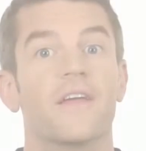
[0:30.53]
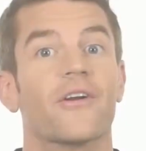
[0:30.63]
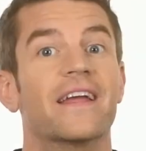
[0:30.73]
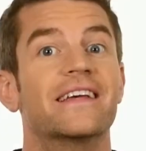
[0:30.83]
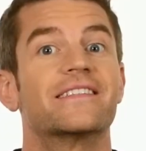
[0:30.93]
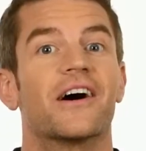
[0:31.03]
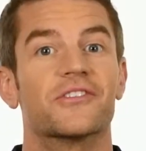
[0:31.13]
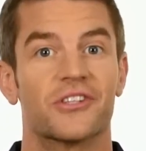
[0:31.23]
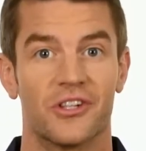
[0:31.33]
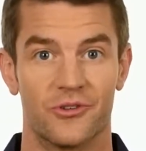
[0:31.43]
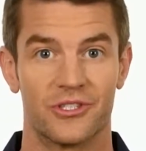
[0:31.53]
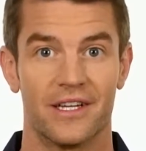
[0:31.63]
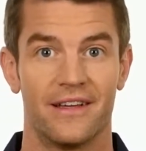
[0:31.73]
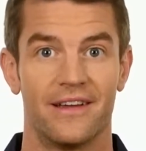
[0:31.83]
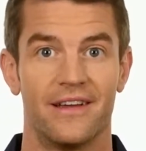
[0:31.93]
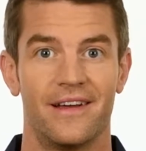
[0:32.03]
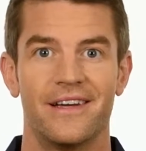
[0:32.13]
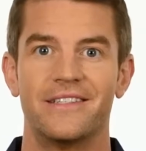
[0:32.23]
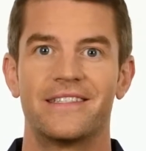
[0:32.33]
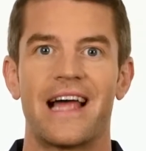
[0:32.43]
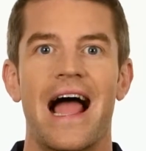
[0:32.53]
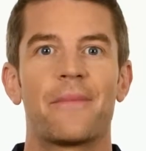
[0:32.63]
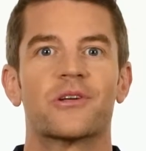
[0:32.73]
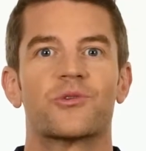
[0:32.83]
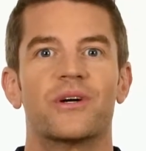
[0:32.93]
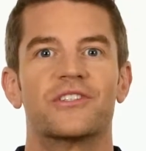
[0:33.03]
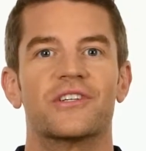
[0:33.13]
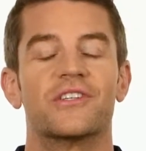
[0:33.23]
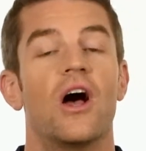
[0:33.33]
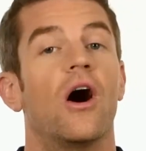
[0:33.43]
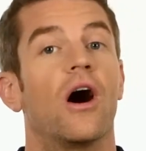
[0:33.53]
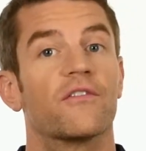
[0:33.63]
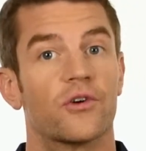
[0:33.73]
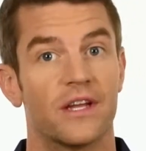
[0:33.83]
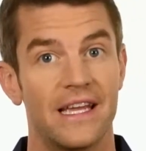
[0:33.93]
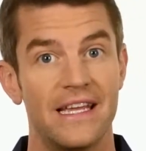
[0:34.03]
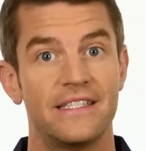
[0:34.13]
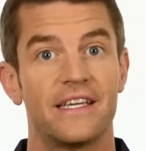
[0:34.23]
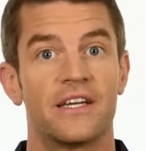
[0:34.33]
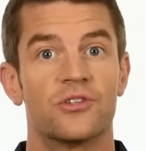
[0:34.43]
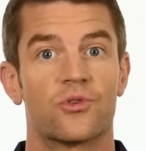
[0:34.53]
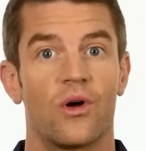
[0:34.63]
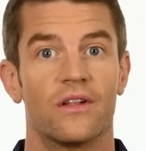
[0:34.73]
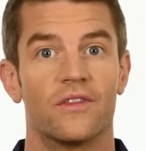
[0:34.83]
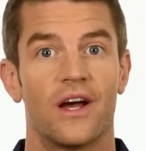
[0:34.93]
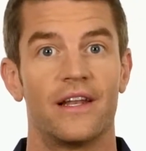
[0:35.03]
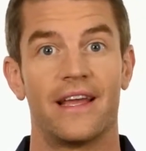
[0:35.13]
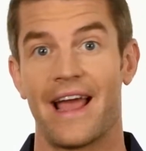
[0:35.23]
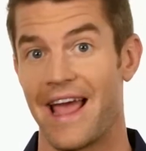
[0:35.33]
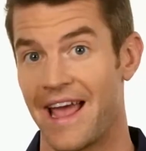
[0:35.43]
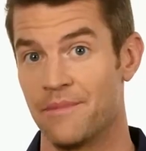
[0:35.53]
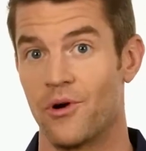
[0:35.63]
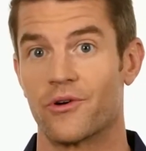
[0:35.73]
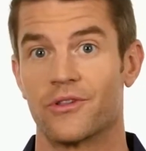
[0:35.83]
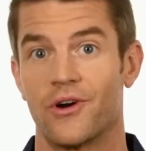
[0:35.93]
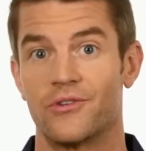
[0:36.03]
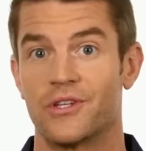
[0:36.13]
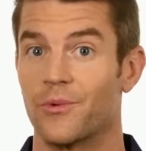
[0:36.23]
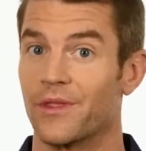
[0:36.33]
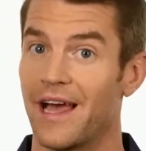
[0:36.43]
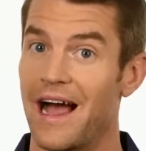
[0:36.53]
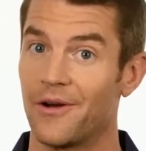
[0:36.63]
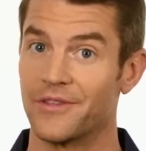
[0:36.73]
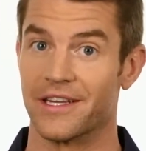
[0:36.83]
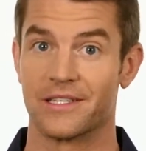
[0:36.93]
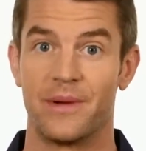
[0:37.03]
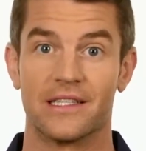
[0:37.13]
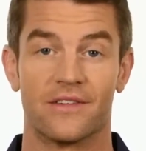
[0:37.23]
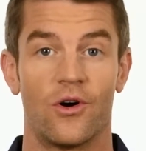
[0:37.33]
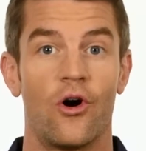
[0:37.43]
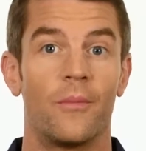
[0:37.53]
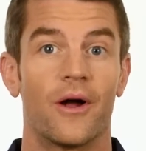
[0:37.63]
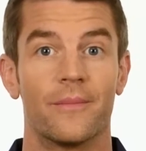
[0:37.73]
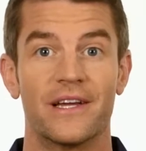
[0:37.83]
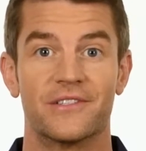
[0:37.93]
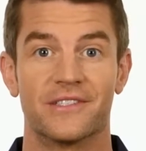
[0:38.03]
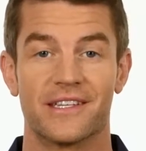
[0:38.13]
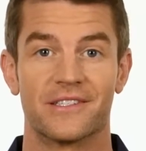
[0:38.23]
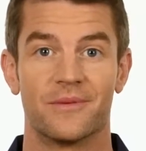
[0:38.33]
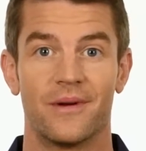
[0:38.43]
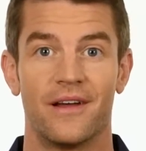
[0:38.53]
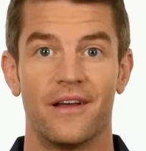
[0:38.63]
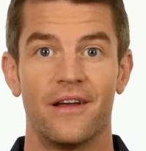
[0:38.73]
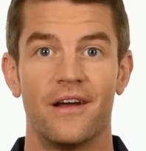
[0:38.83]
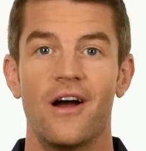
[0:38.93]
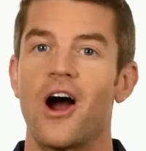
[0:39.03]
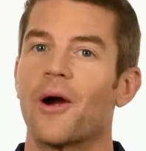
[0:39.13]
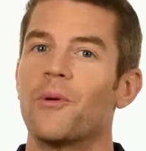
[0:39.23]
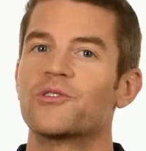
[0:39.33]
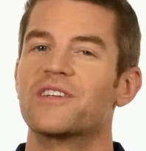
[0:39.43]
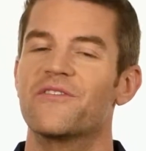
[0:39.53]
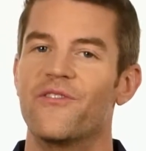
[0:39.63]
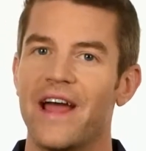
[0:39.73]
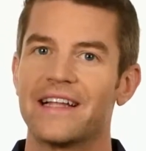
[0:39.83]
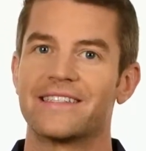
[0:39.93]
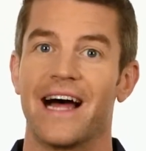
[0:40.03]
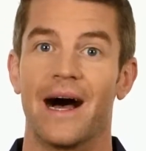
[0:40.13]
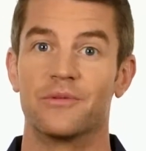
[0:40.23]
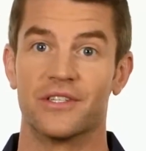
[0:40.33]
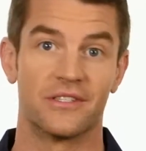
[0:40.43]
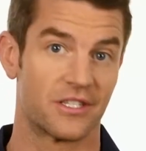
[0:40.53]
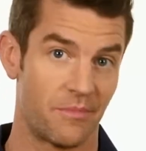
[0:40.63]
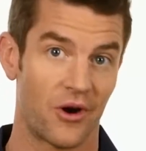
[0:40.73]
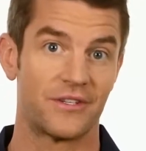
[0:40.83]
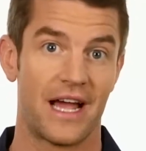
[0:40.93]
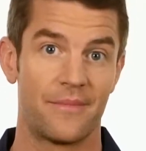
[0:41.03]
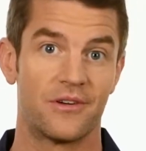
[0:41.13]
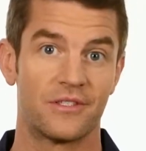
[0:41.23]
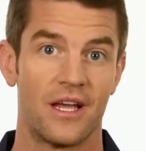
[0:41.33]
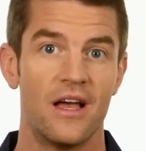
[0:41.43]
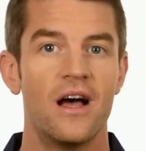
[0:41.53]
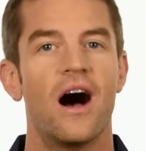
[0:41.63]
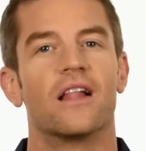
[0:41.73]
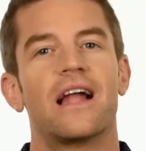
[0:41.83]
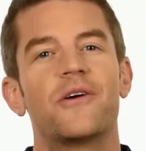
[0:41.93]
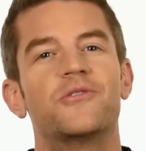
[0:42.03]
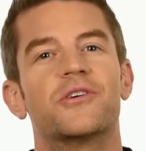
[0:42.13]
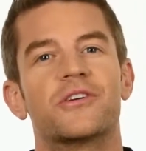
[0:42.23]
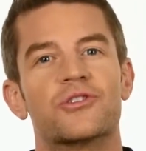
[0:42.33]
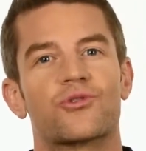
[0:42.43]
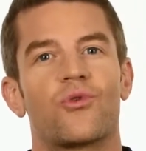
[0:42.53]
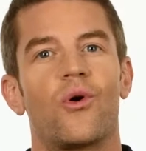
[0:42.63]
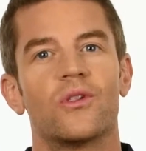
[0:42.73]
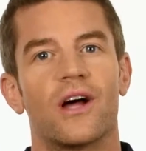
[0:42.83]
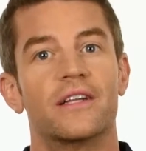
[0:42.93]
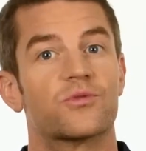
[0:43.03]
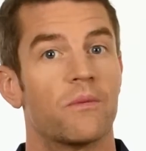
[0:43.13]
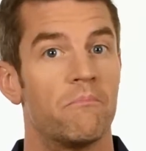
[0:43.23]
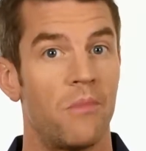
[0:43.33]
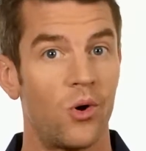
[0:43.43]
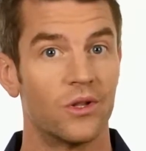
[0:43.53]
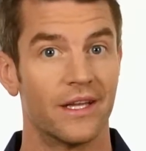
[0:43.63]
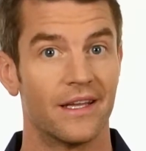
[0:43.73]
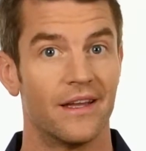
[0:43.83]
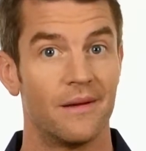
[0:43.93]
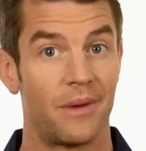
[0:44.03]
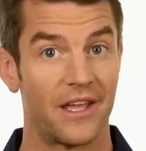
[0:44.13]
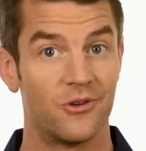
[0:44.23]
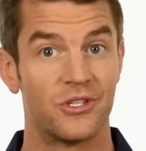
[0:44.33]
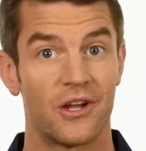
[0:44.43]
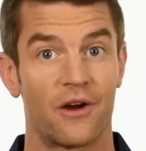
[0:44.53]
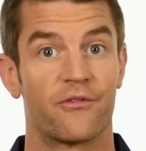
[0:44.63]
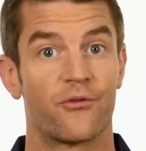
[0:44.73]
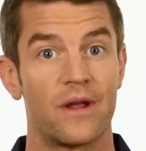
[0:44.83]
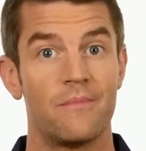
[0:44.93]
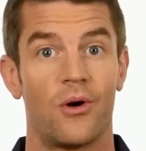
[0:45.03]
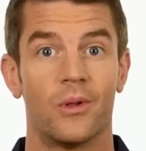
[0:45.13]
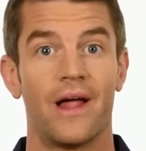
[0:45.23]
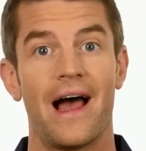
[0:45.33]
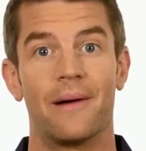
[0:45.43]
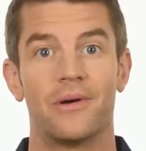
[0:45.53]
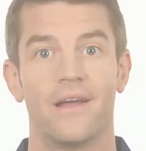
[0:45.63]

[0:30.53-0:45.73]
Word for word: There is a solution. Timer switches offer easy control of lighting and motor loads without the expense of a home automation system. Our most advanced option, Smart Timers, allow you to control lights remotely by using our free mobile app.